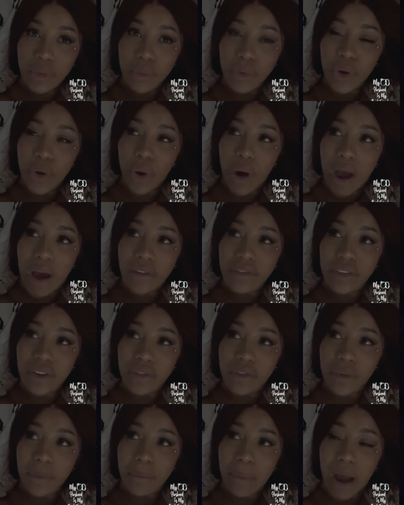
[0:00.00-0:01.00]
We all have
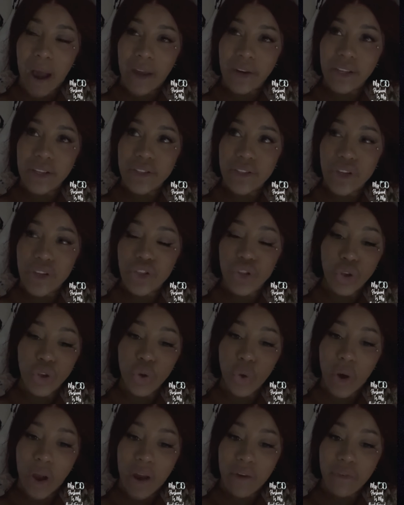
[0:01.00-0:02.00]
different bodies. So
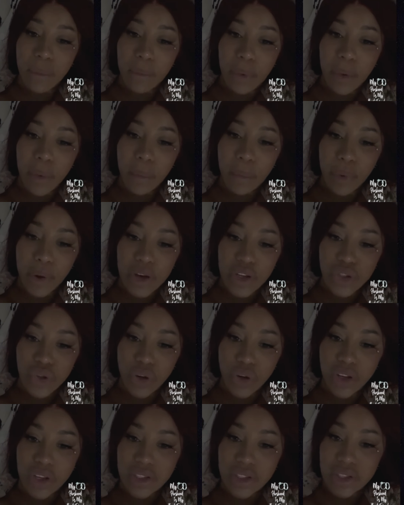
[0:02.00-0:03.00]
don't ever put pressure on